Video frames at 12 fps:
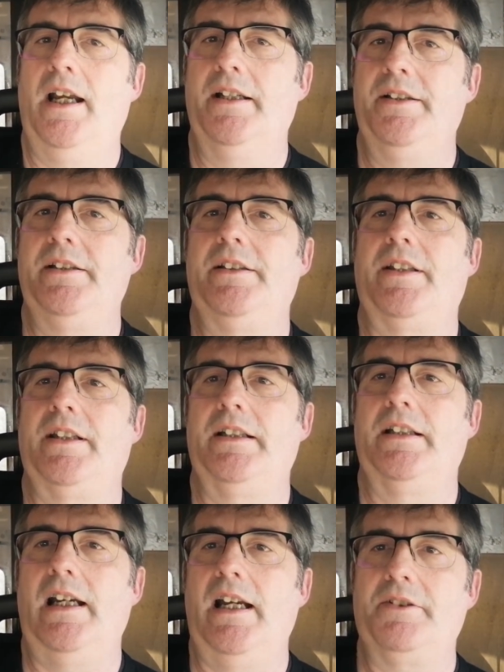and it's
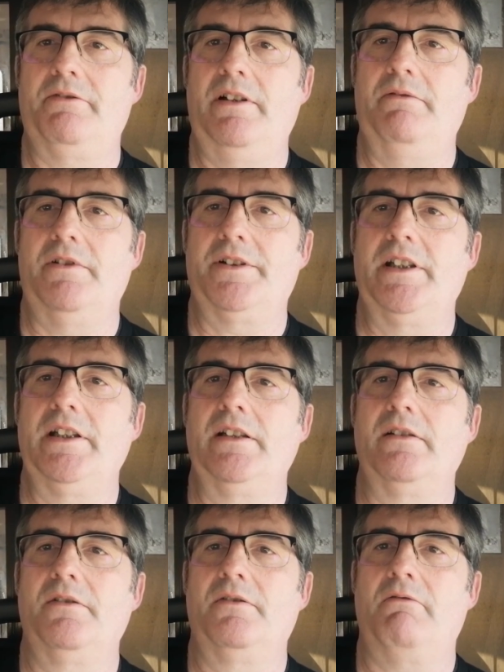actually
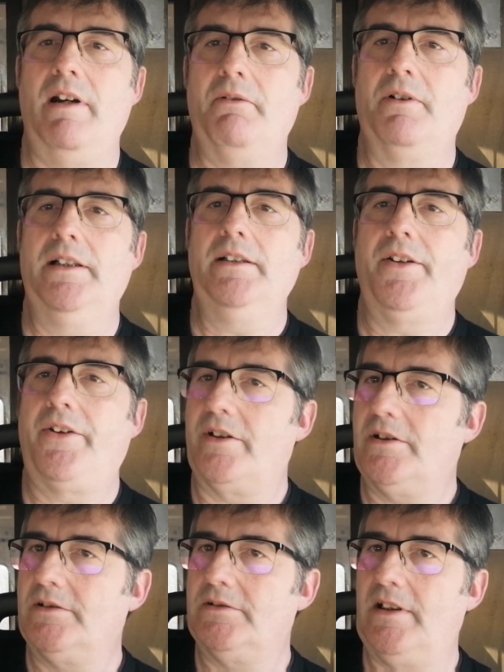working quite well,
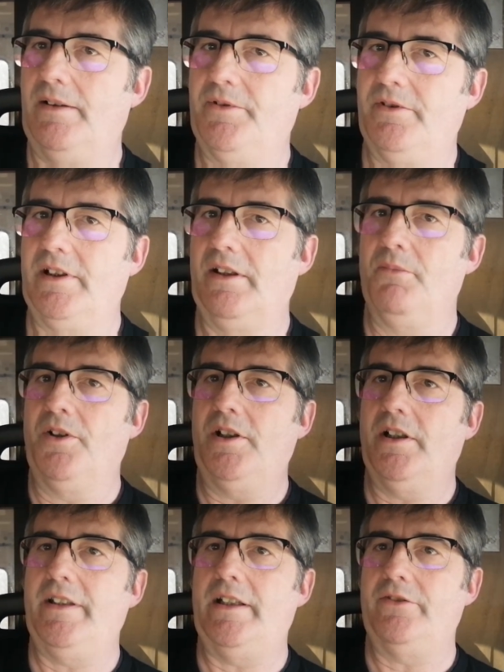so I'm doing it
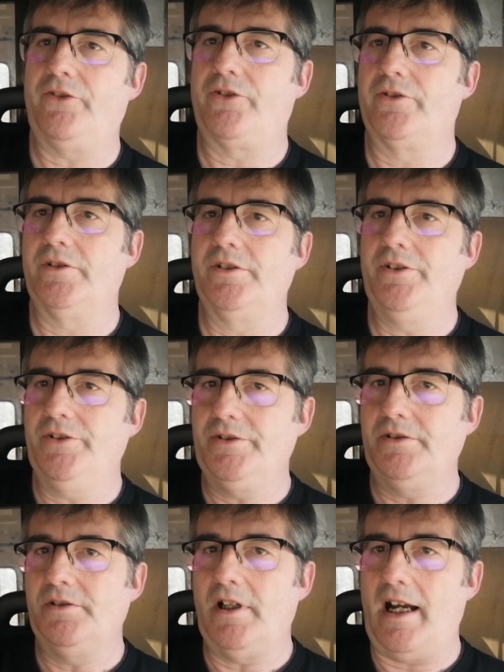more, and I'll show
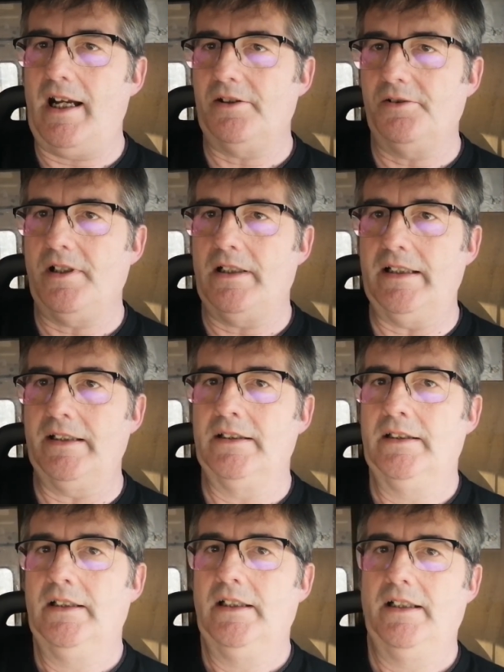you how I